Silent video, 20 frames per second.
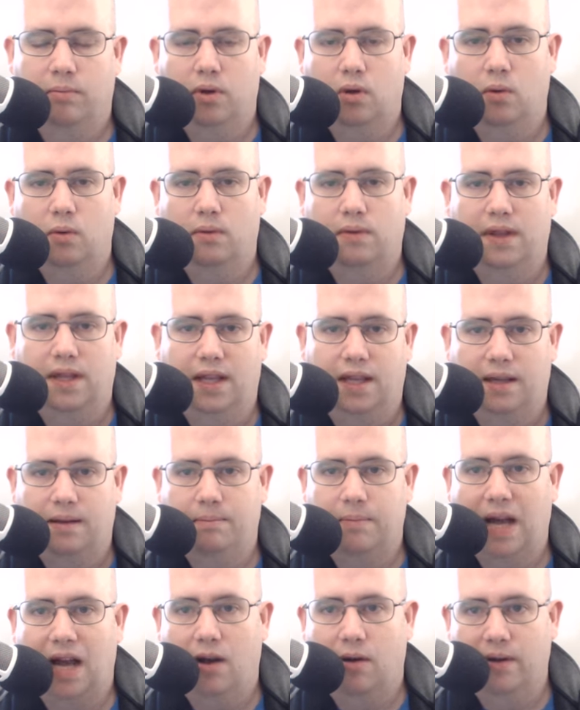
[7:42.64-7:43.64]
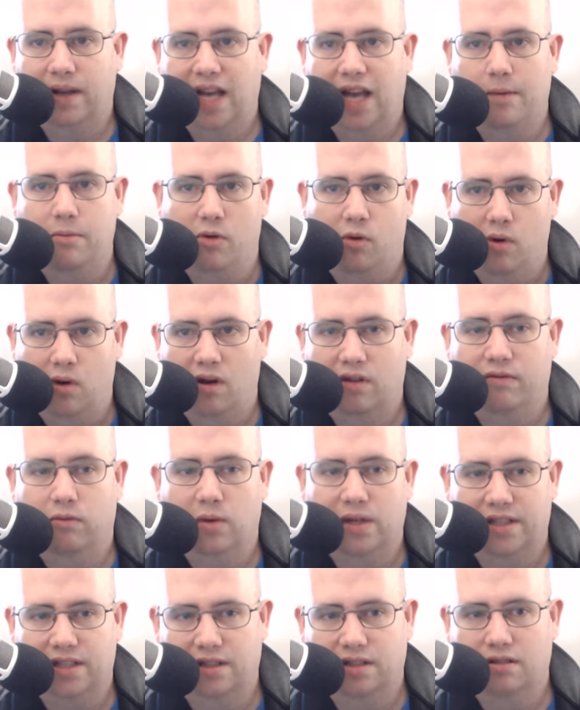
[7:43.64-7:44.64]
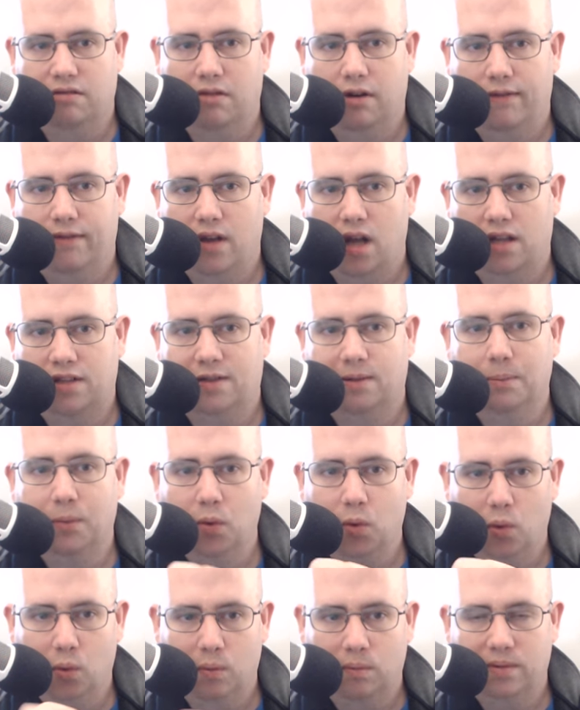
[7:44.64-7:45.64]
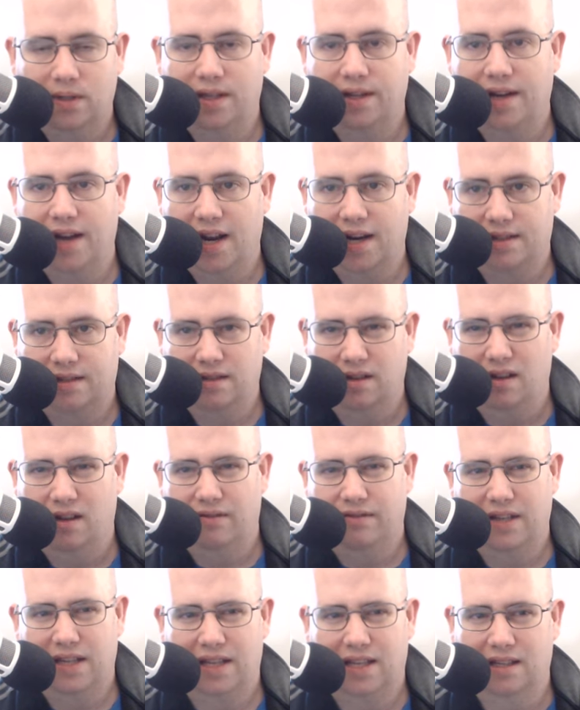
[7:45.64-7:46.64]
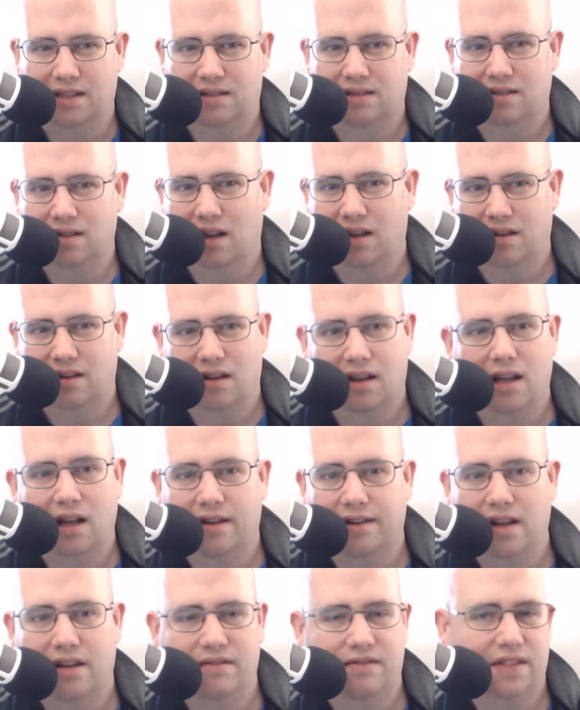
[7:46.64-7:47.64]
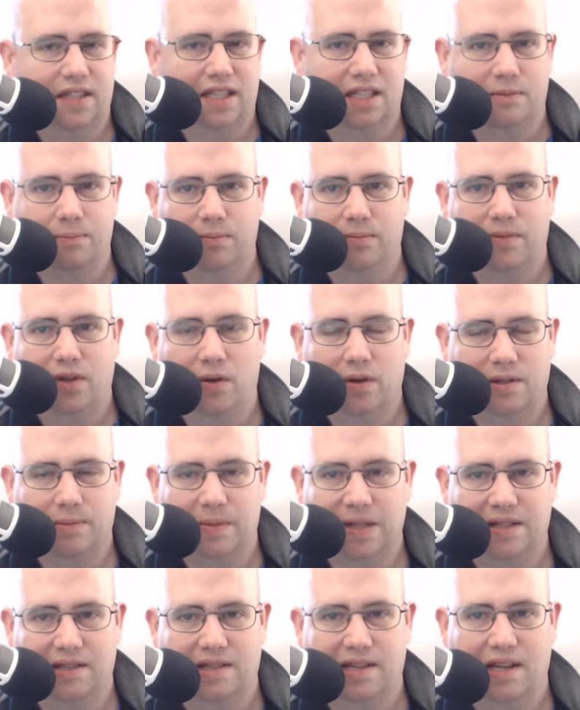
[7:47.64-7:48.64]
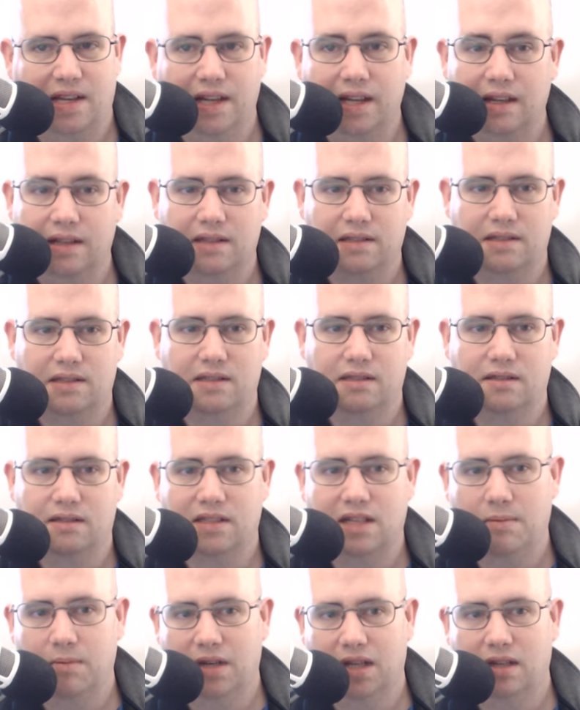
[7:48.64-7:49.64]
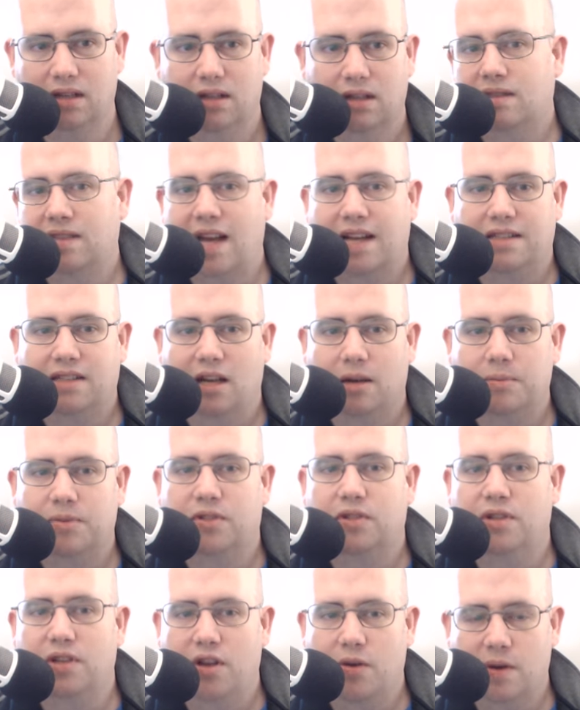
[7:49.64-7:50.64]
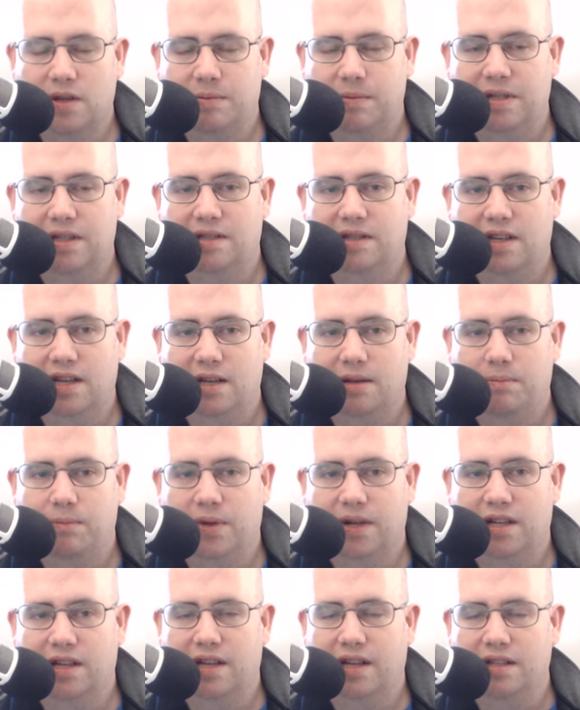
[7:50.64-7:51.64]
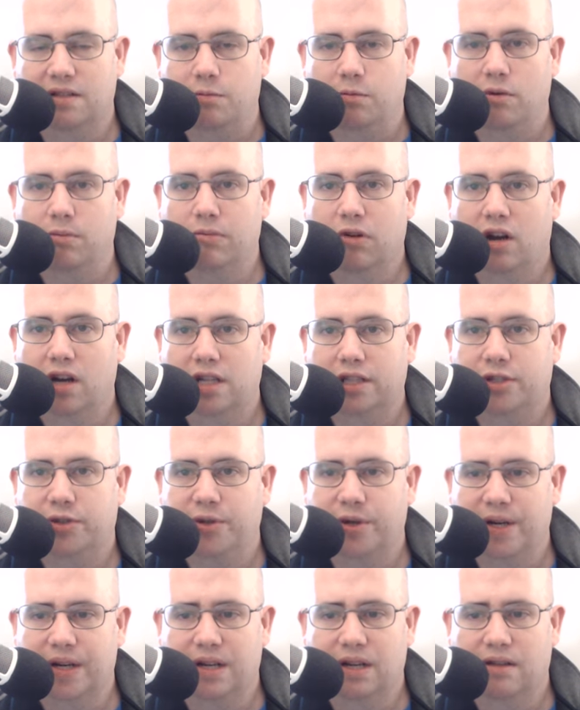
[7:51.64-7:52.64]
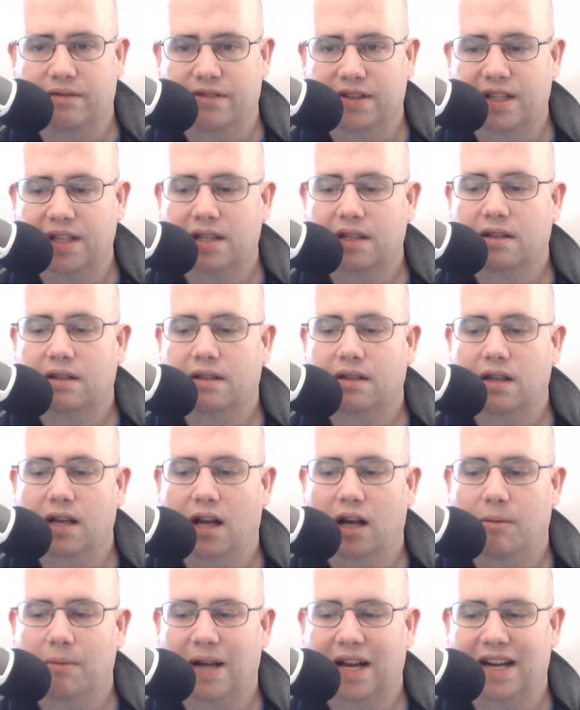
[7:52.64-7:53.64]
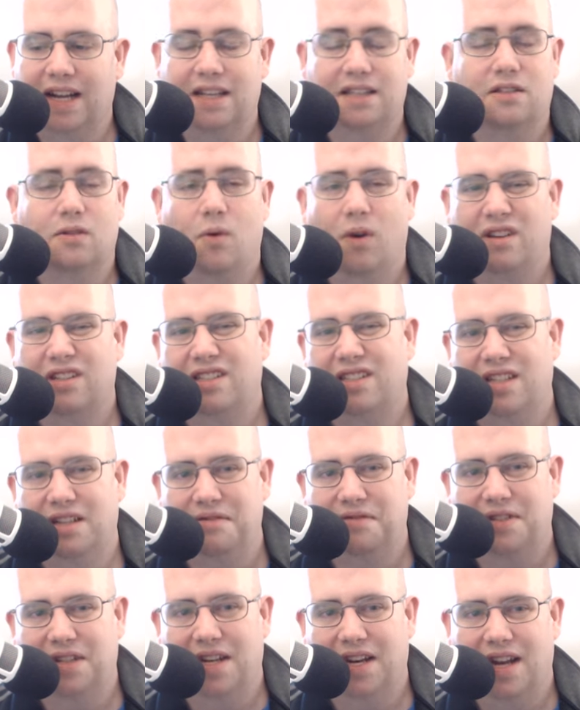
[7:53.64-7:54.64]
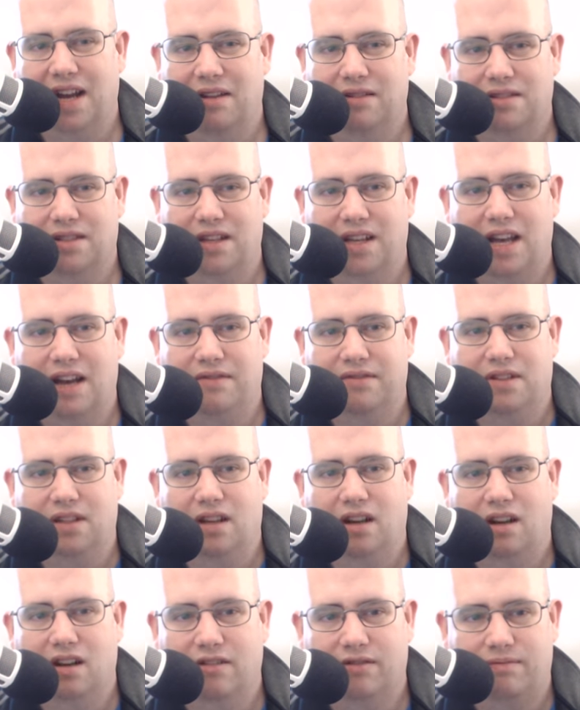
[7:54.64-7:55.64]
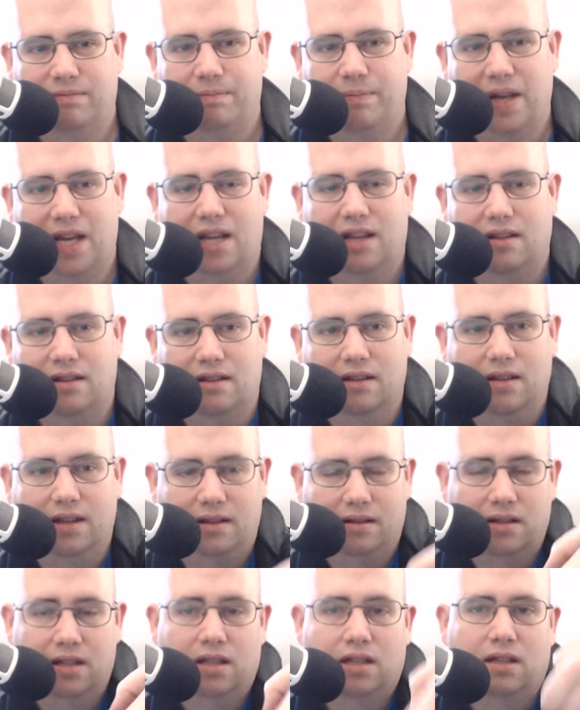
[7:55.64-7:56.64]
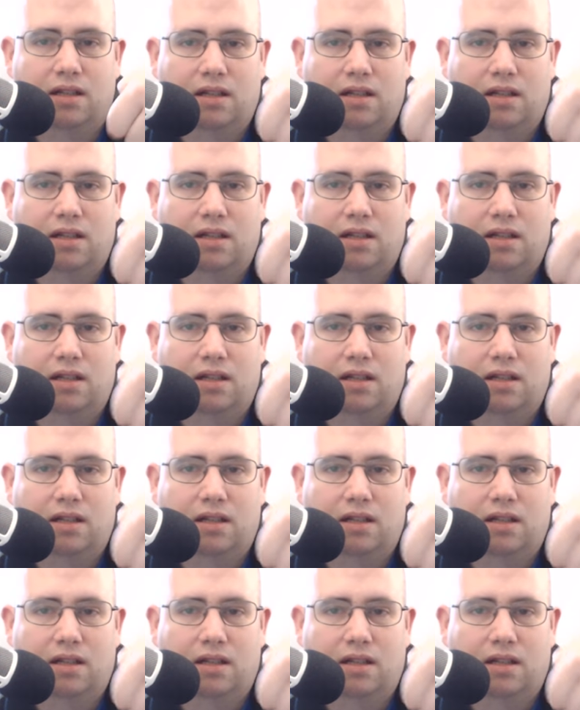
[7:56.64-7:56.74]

pull the power cable off, which is a reversible connector. I think it's I, I don't think it's USB C. It's a similar setup to USB C, but it is proprietary, I think, um, and it is quite stiff to get out. So you have to kind of pick the